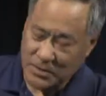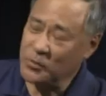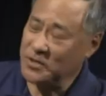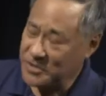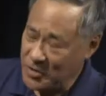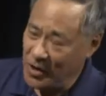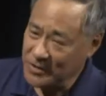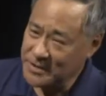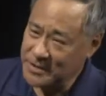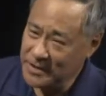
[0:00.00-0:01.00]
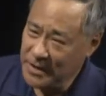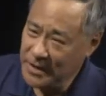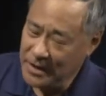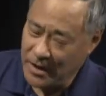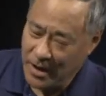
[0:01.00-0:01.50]
where it starts. Yeah.
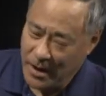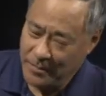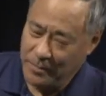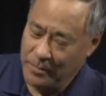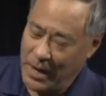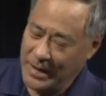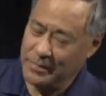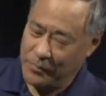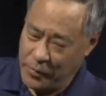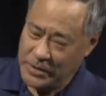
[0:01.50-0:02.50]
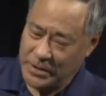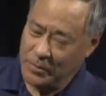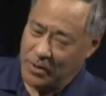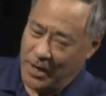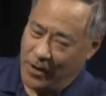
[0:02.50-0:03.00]
yeah. Um, my
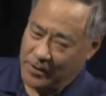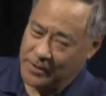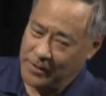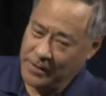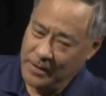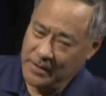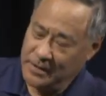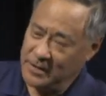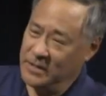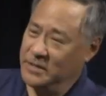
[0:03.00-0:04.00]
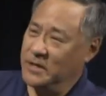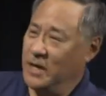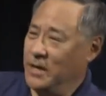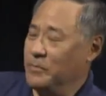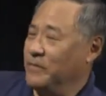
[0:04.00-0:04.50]
principal character is
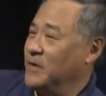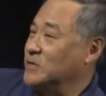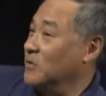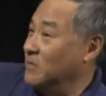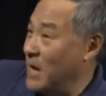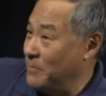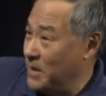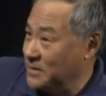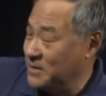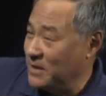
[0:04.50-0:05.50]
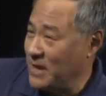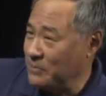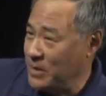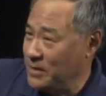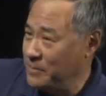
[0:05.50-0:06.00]
a professor of lab medicine like
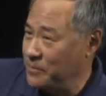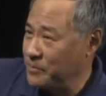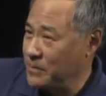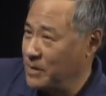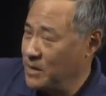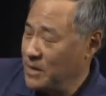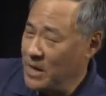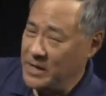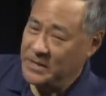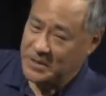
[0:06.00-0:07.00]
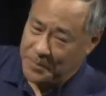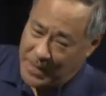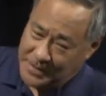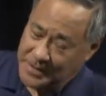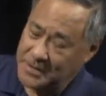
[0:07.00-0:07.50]
me. Yeah. And he
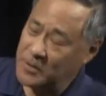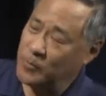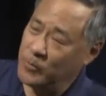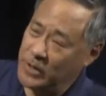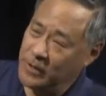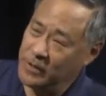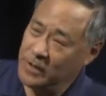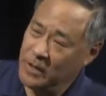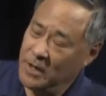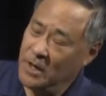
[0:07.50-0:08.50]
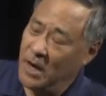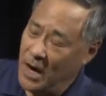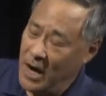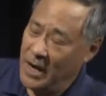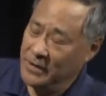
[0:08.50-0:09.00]
spent his career
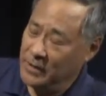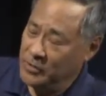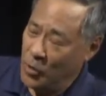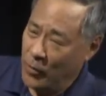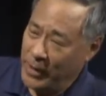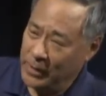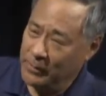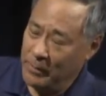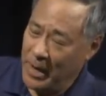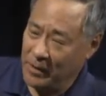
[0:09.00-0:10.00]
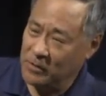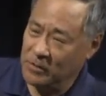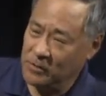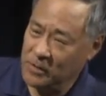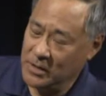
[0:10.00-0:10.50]
on knowing
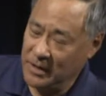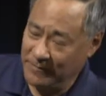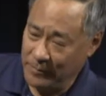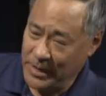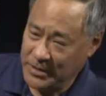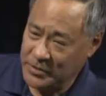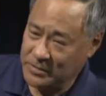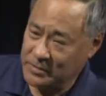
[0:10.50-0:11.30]
medical information,